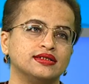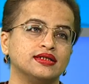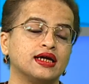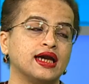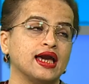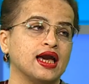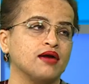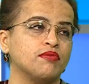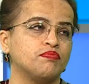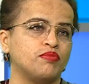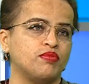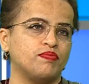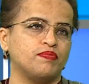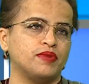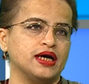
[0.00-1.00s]
the gap
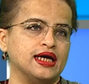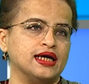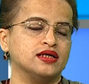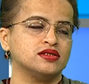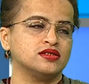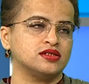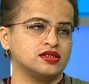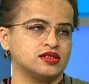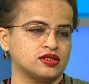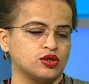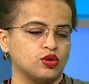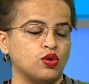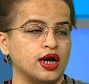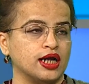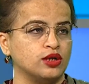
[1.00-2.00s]
is
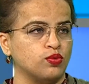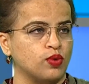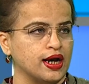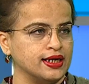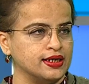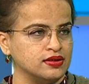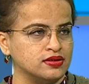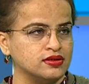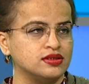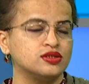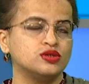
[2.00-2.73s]
quite widened.